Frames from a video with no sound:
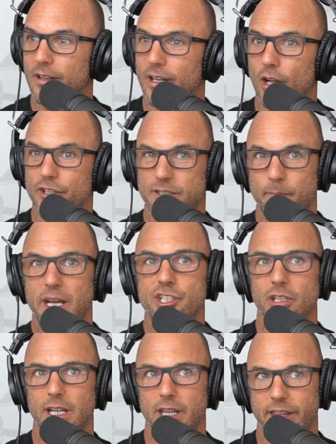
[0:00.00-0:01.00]
You know,
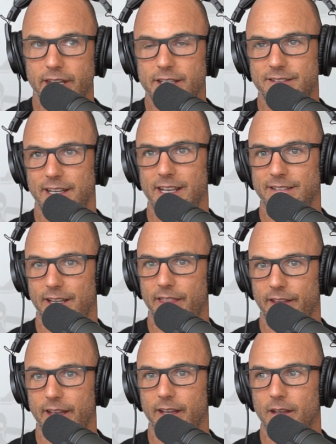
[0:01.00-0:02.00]
especially these days, I
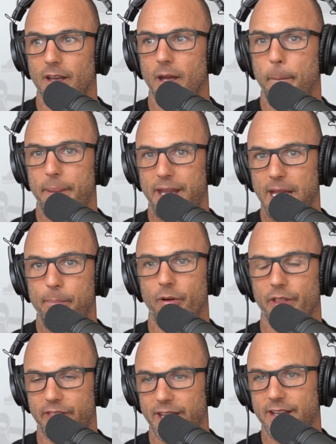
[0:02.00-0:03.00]
think
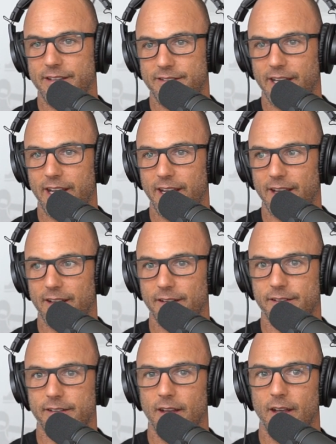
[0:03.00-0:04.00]
people these
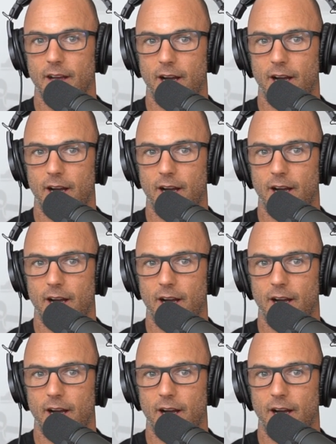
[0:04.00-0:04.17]
days